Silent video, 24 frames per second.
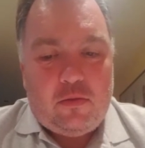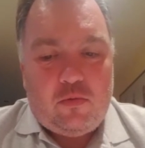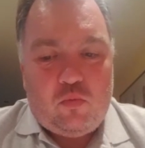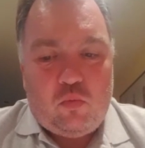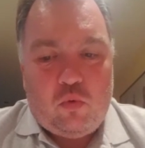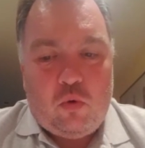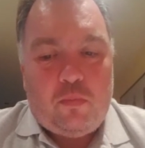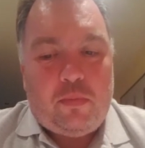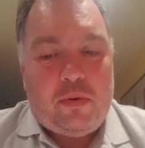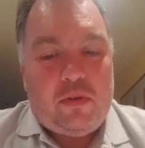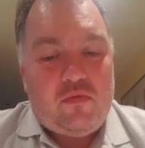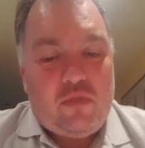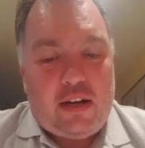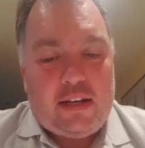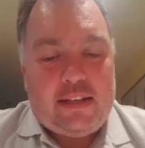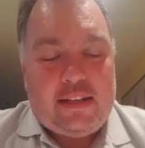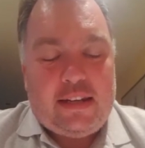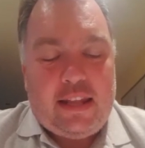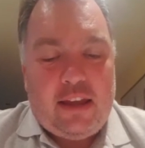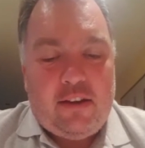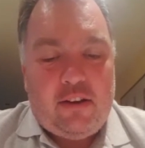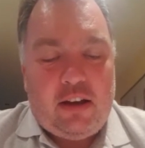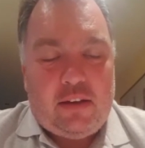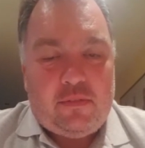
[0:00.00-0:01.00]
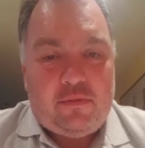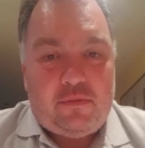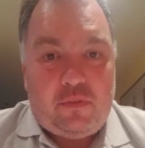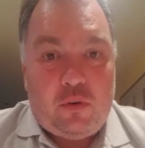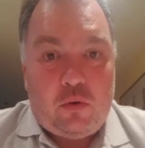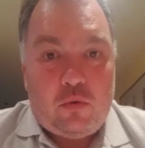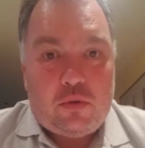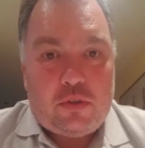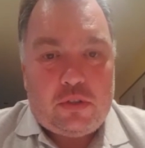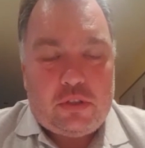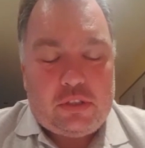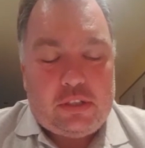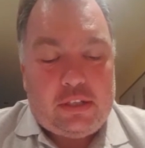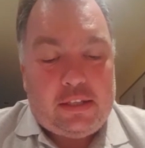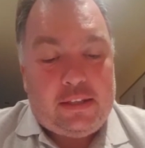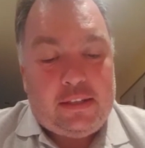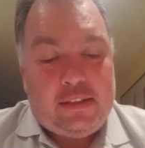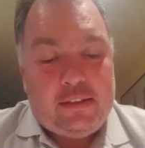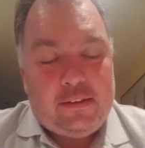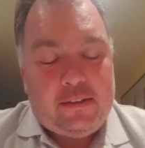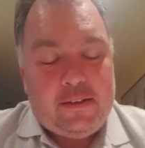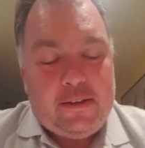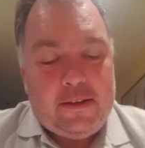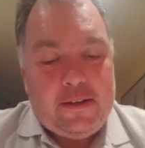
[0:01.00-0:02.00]
will be running there,
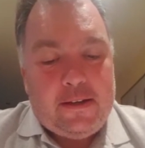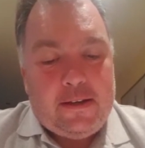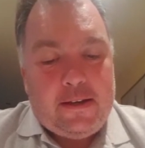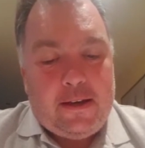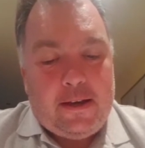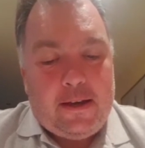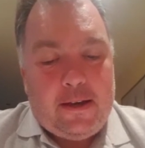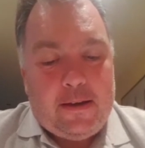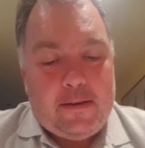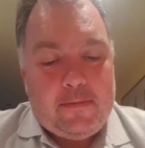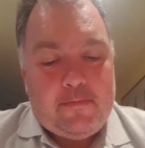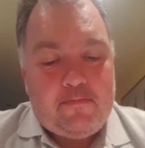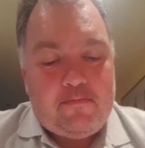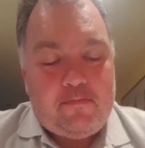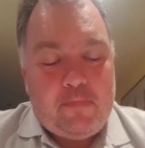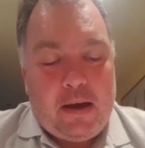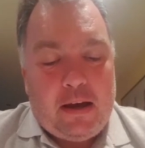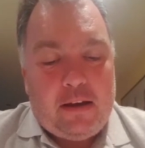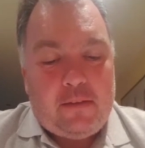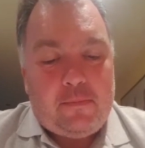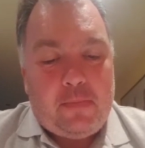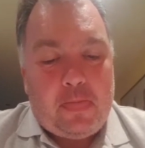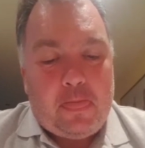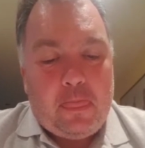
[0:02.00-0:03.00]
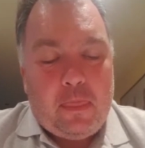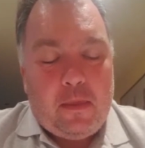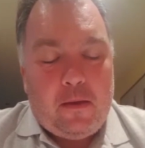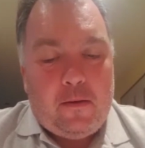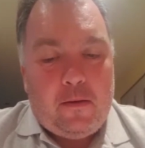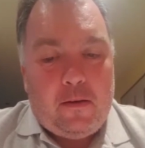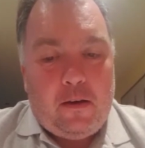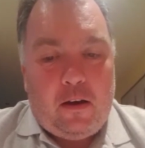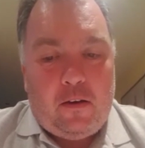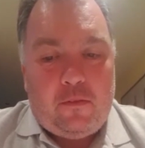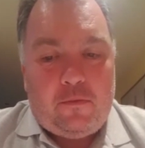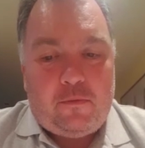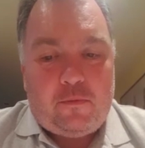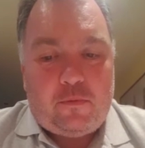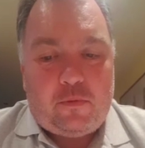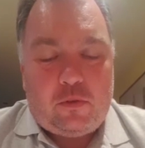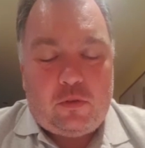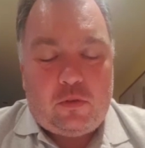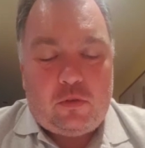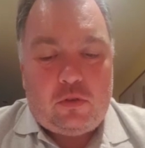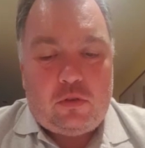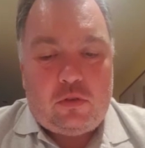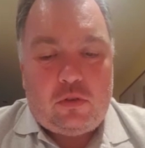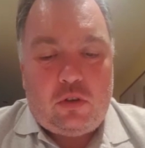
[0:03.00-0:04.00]
unfortunately. Um, but
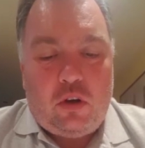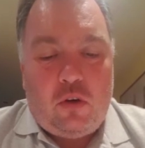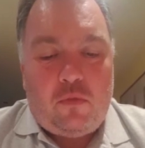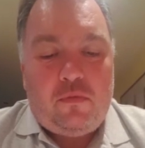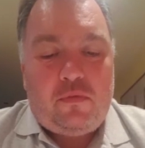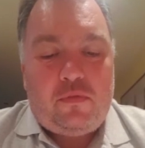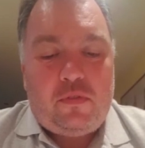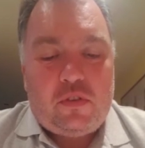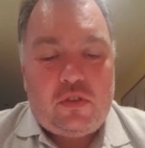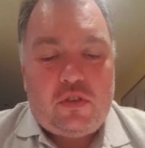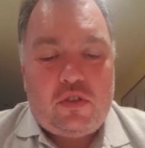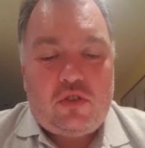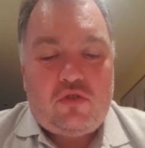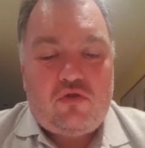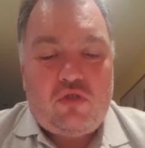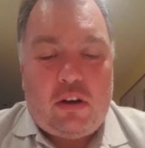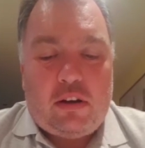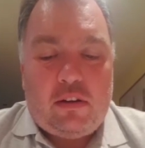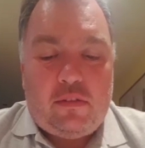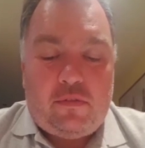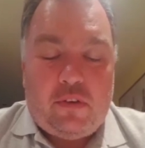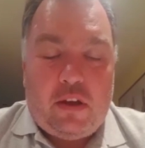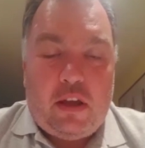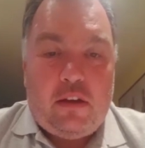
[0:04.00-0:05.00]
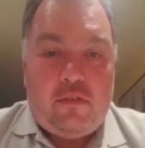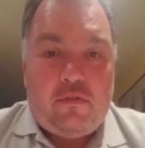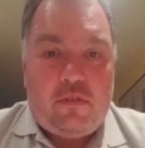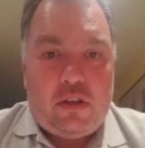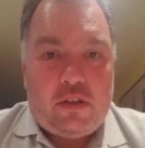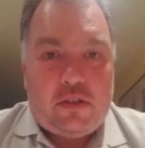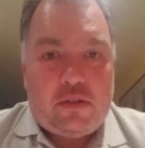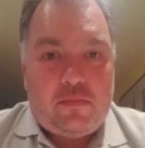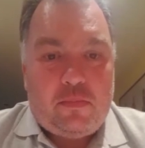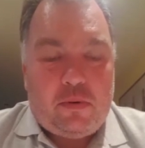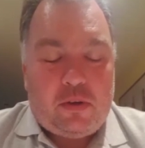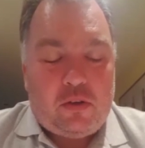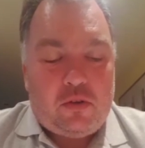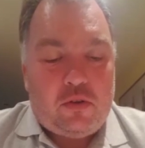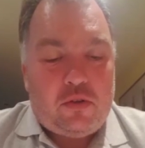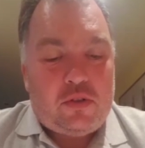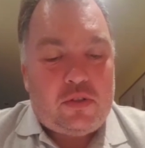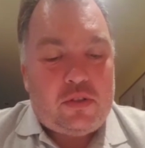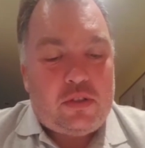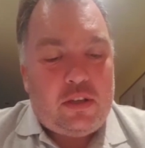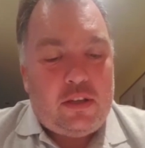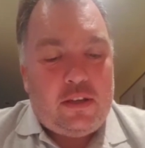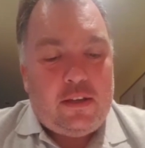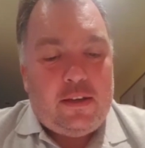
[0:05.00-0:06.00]
I've gone for Stradivarius
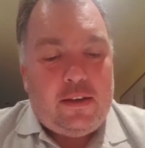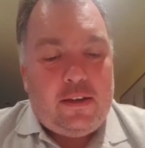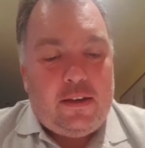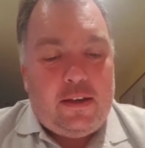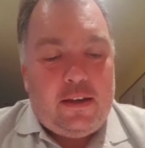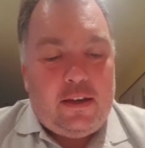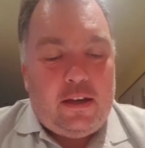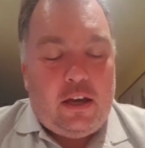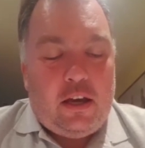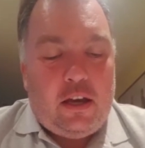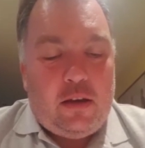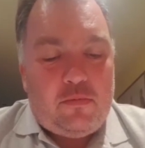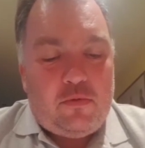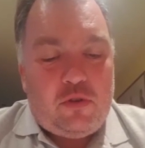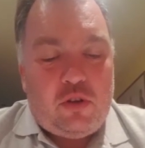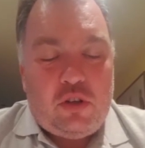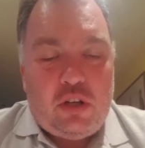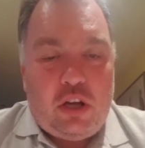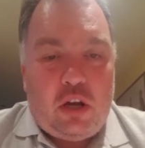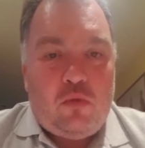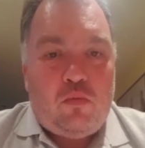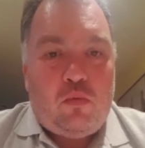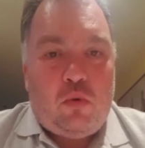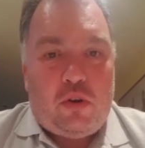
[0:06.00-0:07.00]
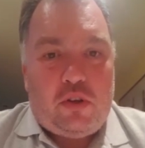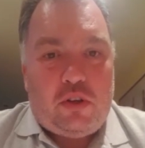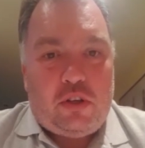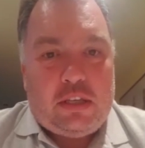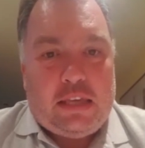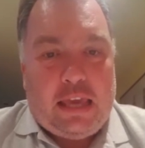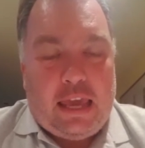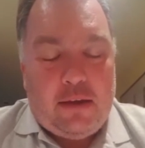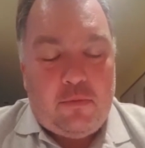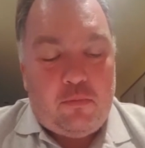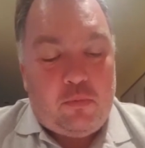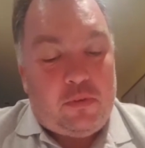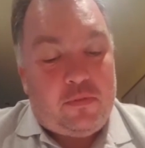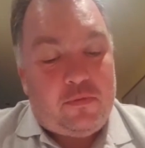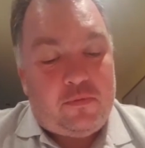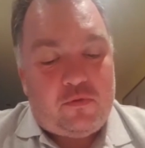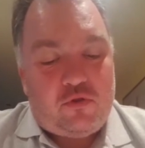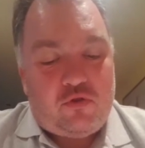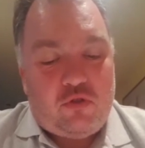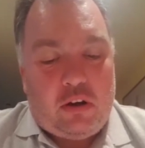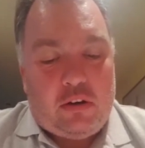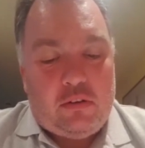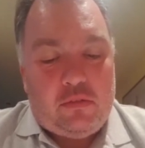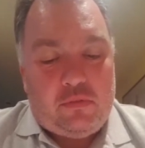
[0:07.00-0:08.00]
because um, you know what you get with
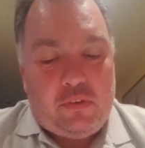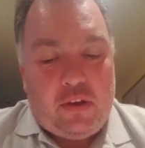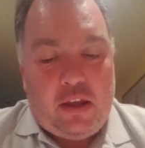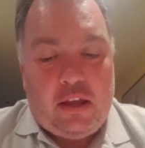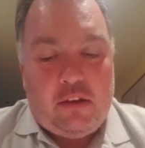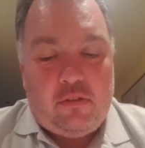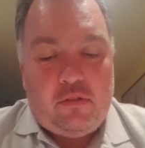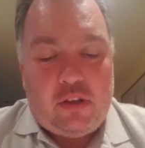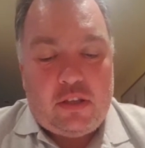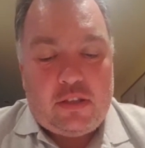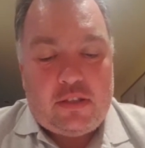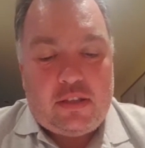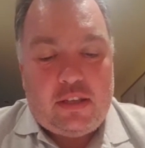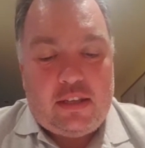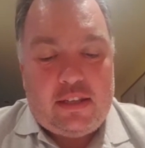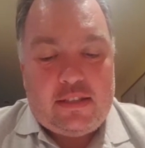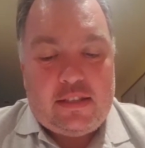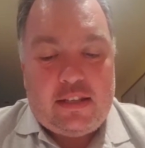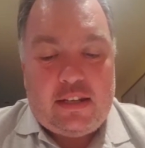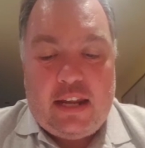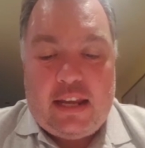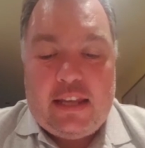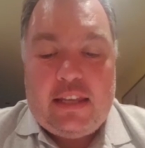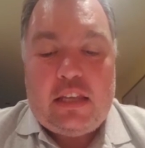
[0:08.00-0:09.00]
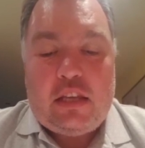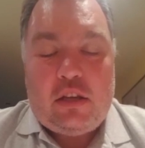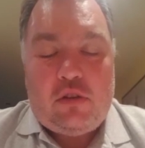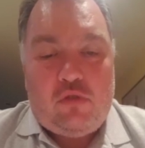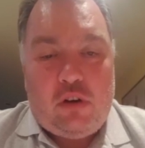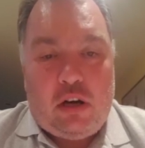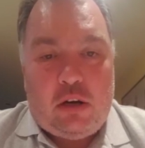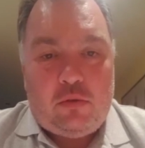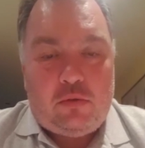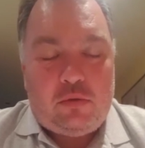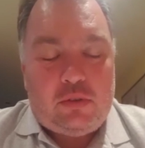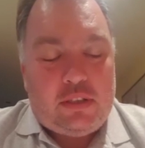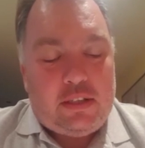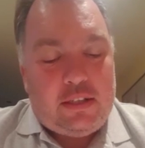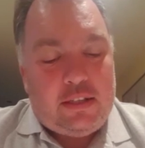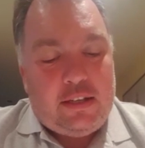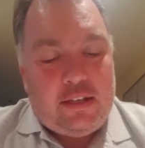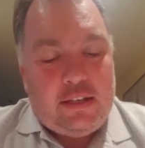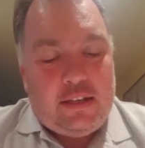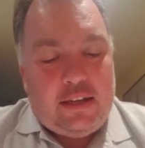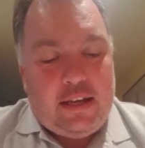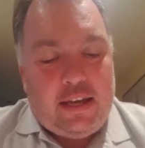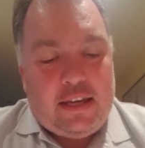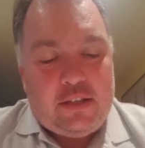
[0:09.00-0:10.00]
Stradivarius. He's an eight-year-old.
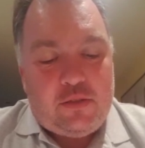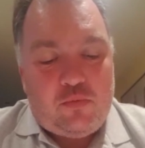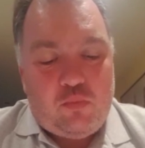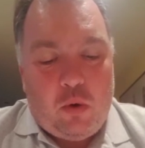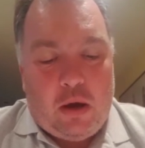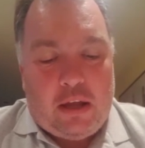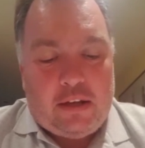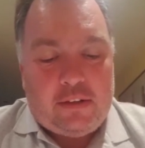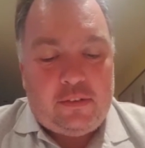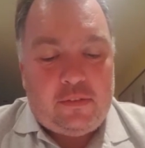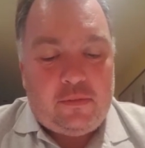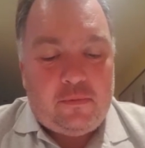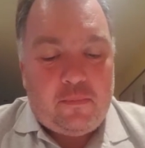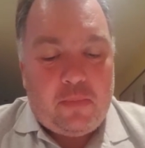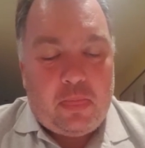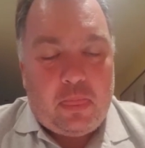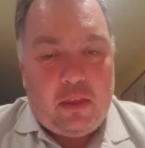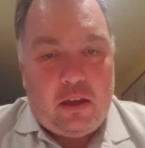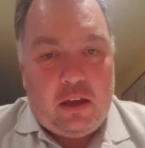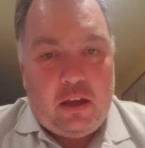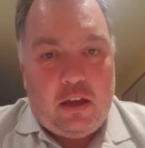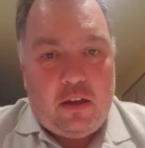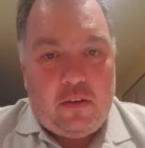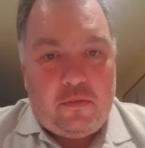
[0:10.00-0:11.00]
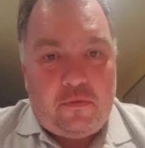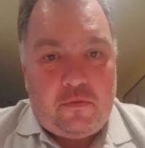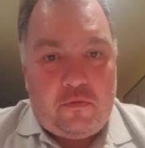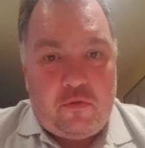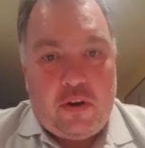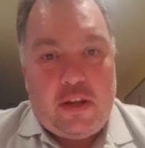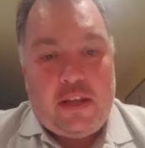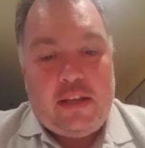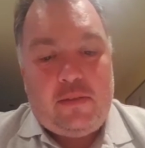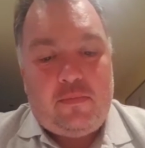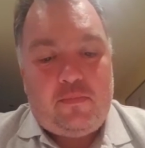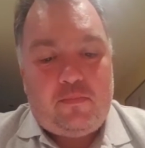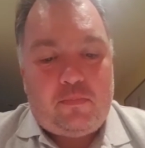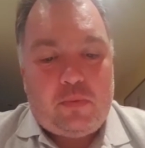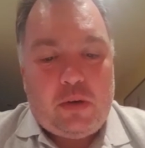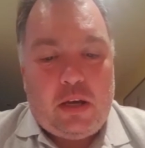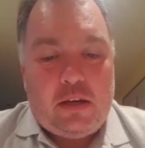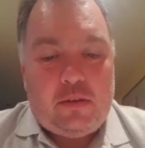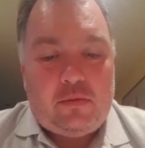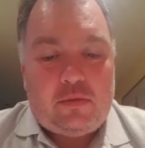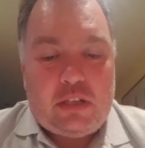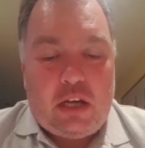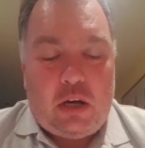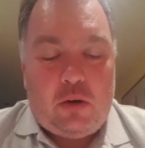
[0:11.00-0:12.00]
He's won uh, three
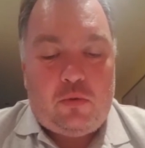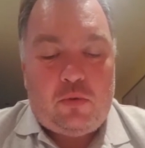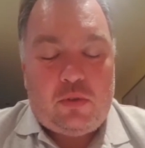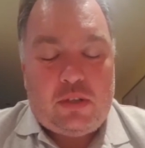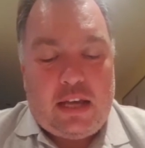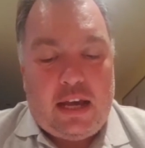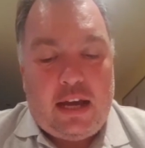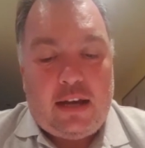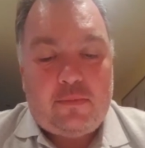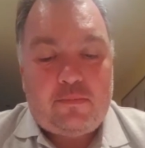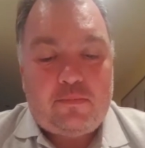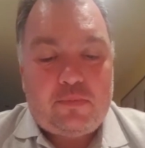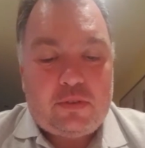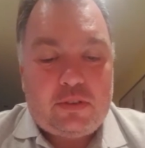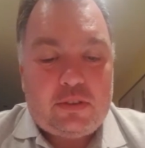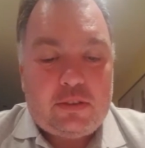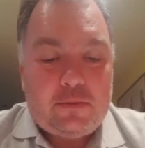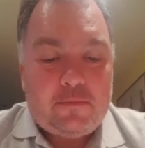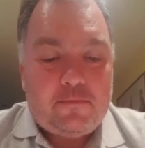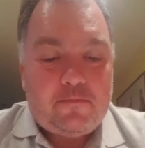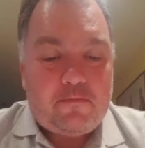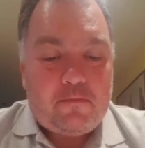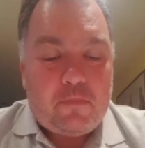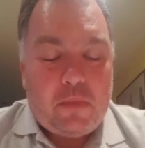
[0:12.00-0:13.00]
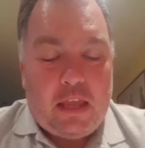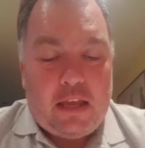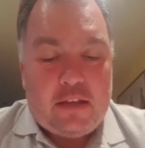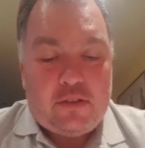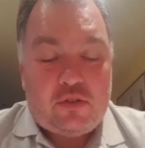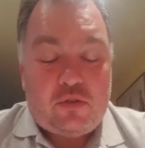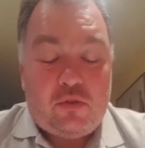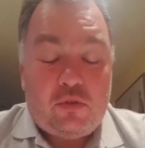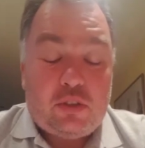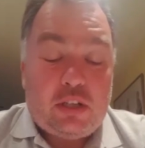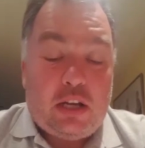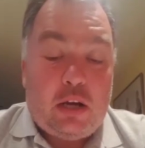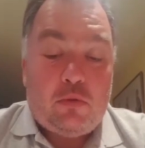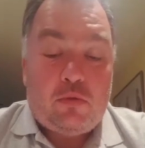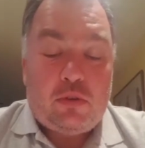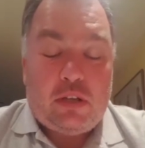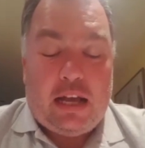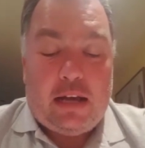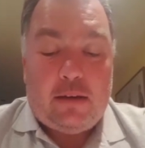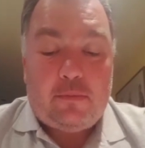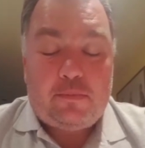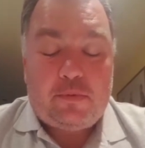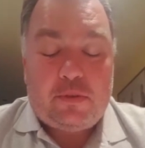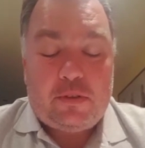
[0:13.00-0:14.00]
uh, Gold Cups, Ascot Gold
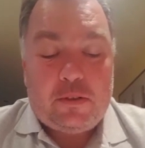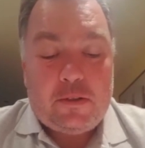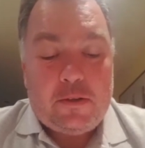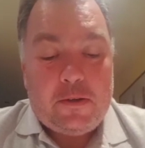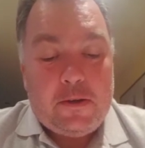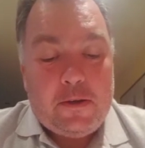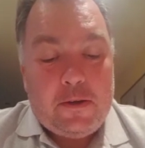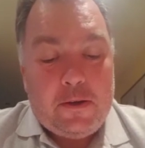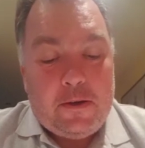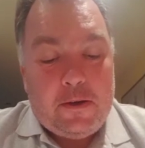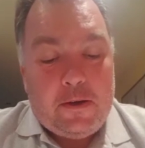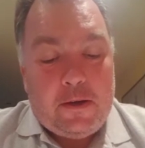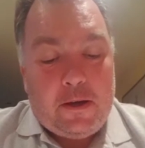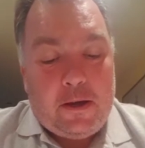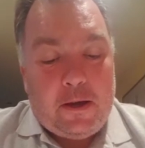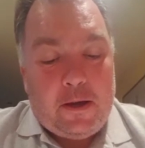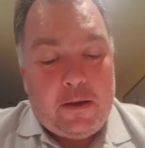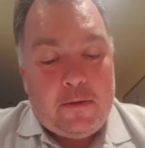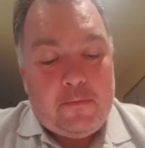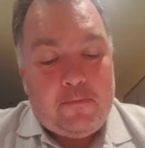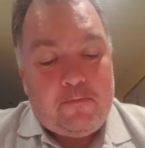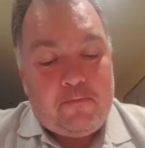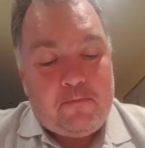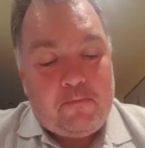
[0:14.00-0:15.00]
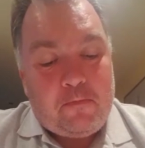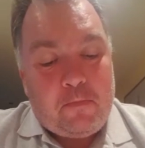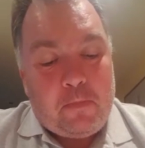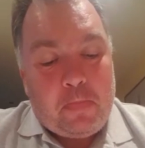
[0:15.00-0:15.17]
Cups, um,